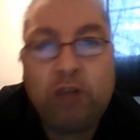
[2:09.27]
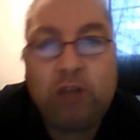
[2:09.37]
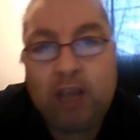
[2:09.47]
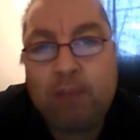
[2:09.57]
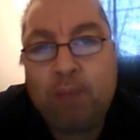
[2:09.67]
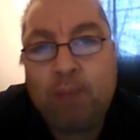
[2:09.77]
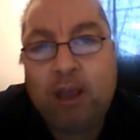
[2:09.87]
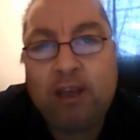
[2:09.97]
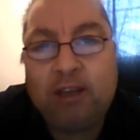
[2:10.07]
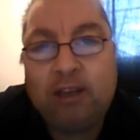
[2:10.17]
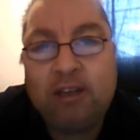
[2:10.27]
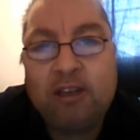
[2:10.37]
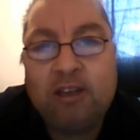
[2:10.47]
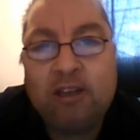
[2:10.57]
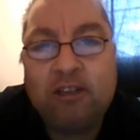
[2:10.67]
We came back,
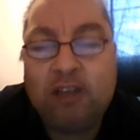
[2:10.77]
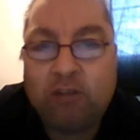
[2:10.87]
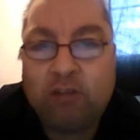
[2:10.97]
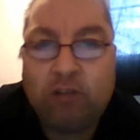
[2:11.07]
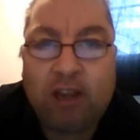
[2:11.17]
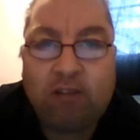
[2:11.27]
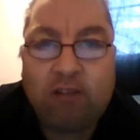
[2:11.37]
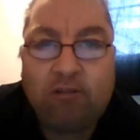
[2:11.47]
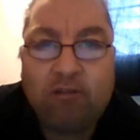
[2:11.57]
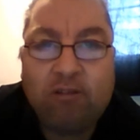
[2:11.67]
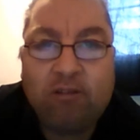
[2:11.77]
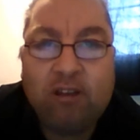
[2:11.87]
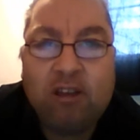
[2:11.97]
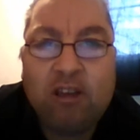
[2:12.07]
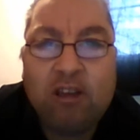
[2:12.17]
settled down,
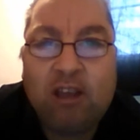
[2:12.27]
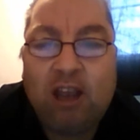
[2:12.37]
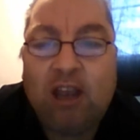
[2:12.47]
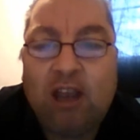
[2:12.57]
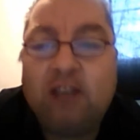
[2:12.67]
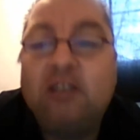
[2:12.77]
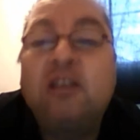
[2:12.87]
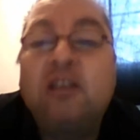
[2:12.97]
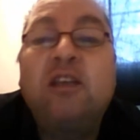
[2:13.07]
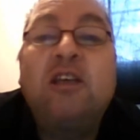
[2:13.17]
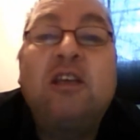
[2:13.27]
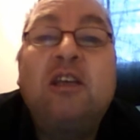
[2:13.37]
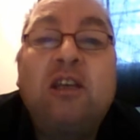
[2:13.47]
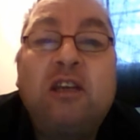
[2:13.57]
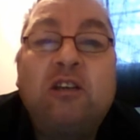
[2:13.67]
and
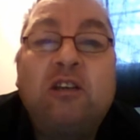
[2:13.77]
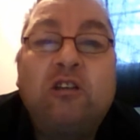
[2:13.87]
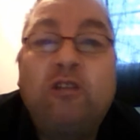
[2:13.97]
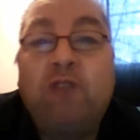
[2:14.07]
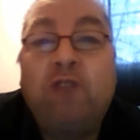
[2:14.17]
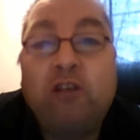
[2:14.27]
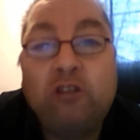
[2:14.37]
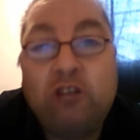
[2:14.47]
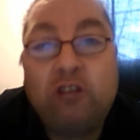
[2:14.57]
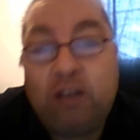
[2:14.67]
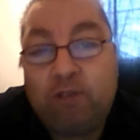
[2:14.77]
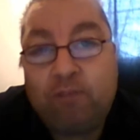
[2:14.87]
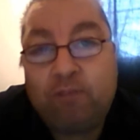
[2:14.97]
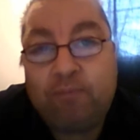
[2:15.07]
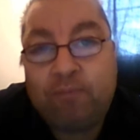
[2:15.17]
in
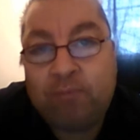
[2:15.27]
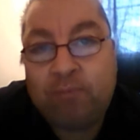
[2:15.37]
2007,